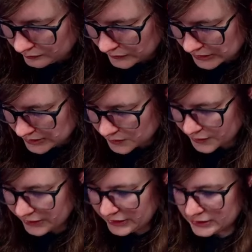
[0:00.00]
That seems
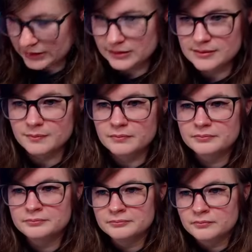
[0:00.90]
pretty intense.
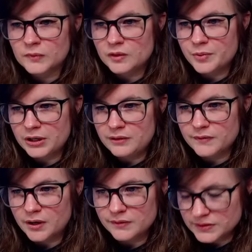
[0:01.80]
They're pretty
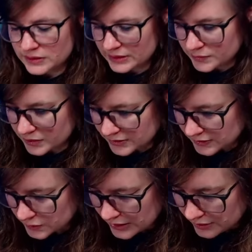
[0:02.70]
involved. It's an intense process.
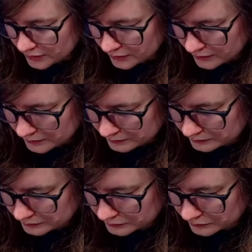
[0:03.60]
Wow.
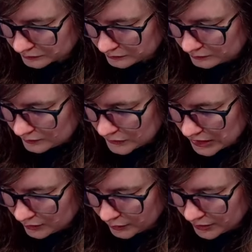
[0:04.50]
Yeah, I
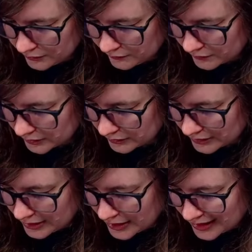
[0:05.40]
wouldn't have...
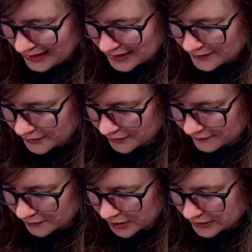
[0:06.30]
I guess for a
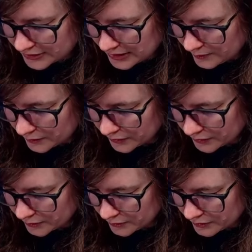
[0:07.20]
fraud team,
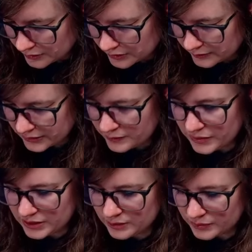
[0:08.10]
though, that might
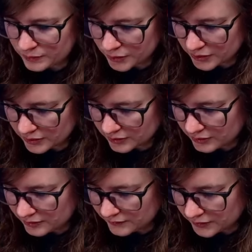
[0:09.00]
be a bit more
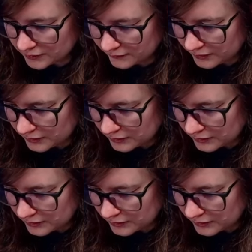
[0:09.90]
involved.